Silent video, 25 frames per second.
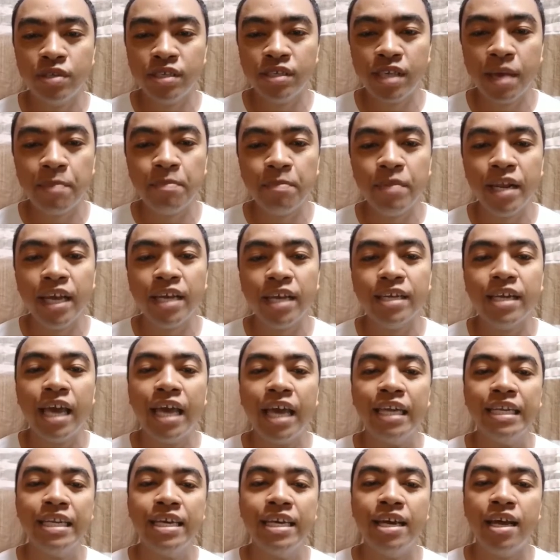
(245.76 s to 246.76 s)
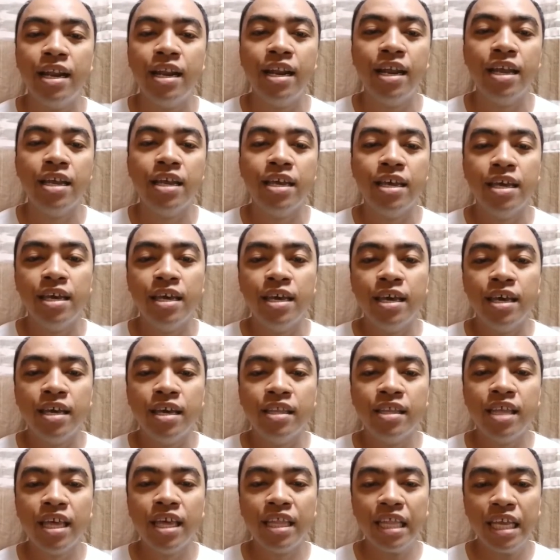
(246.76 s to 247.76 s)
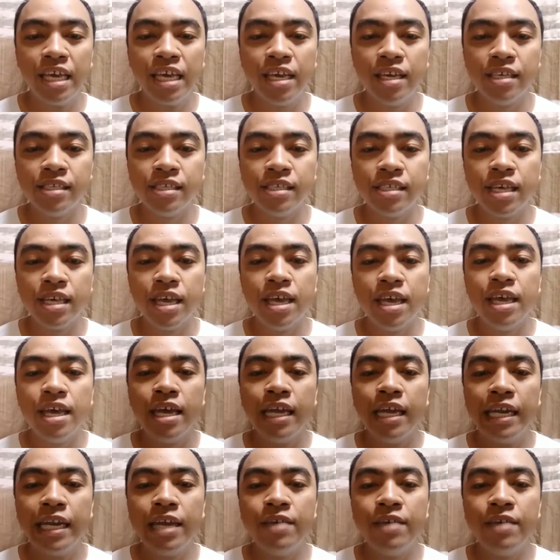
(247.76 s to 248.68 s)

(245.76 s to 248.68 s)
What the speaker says: to resembling the ideal, that is,